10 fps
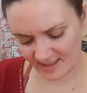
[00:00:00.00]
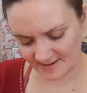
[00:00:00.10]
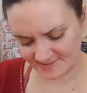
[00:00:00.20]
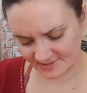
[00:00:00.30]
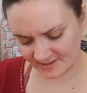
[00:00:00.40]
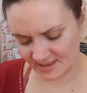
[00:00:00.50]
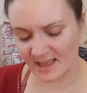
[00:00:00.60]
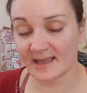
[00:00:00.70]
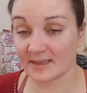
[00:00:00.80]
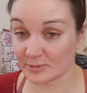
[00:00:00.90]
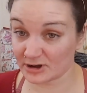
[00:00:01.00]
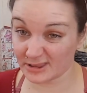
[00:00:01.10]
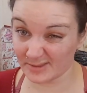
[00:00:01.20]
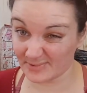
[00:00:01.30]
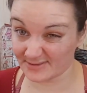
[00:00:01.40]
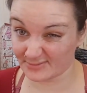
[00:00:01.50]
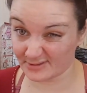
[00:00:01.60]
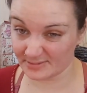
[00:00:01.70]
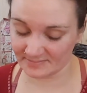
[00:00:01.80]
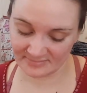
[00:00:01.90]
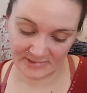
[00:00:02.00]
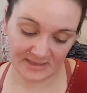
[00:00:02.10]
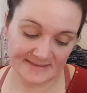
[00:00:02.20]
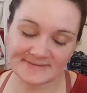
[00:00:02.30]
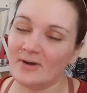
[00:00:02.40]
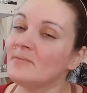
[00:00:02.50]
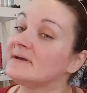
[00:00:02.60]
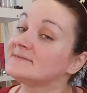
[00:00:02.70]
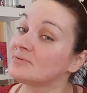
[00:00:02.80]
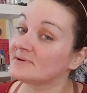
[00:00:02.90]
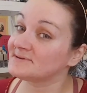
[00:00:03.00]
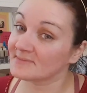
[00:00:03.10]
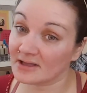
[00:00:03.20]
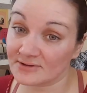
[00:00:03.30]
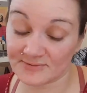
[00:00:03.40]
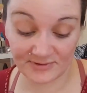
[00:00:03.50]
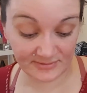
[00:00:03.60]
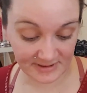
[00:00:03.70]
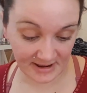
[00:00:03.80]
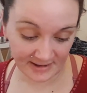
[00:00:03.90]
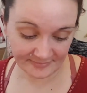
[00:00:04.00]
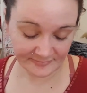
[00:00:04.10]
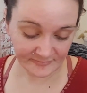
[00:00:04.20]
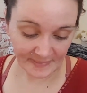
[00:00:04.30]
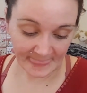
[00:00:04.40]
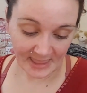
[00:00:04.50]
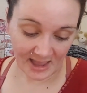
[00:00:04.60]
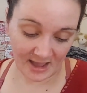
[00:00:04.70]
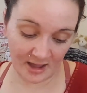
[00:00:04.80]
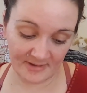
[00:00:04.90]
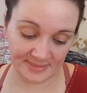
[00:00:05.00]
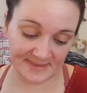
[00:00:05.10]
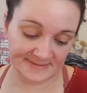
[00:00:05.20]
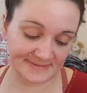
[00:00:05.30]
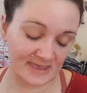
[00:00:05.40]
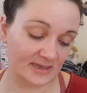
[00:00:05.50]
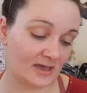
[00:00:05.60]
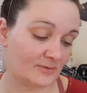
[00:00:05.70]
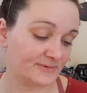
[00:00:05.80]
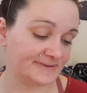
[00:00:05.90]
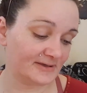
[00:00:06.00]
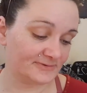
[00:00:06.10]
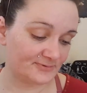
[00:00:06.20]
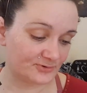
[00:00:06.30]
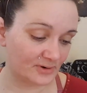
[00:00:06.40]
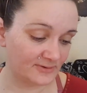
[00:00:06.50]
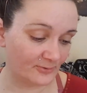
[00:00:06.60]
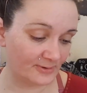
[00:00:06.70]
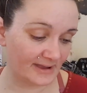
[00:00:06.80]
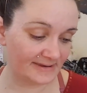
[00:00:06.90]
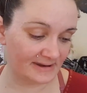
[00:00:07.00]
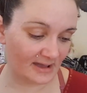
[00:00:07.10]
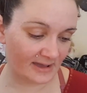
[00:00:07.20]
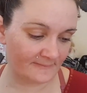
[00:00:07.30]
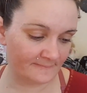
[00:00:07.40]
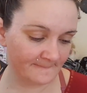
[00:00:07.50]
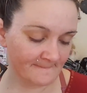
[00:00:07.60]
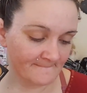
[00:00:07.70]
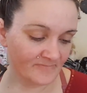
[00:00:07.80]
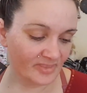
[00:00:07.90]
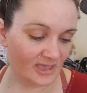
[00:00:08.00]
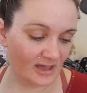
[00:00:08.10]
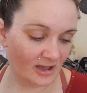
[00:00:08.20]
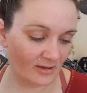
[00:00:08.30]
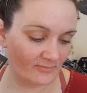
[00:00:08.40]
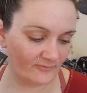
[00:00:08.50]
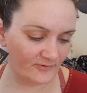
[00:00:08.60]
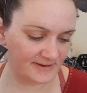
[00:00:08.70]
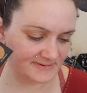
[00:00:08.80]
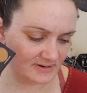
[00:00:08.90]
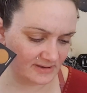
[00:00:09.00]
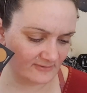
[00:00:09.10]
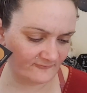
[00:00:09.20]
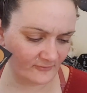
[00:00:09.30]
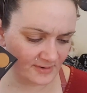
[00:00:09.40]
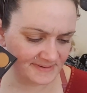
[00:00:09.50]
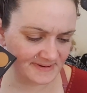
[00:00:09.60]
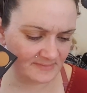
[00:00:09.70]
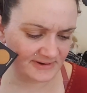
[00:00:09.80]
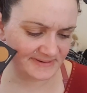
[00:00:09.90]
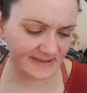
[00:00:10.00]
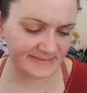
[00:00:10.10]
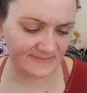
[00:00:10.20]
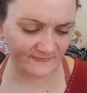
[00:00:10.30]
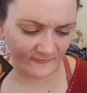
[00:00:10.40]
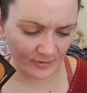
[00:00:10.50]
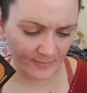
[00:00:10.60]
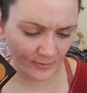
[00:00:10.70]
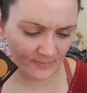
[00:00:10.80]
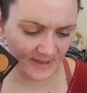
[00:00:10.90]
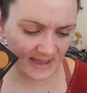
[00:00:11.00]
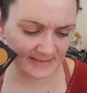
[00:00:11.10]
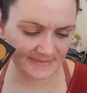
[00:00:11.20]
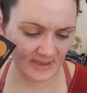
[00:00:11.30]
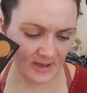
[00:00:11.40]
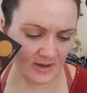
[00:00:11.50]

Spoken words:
Actually, I am going to keep this one. So I might swatch some colors for you today. This retails for $24.99, featuring 4 shimmer shades and 4 bold mattes.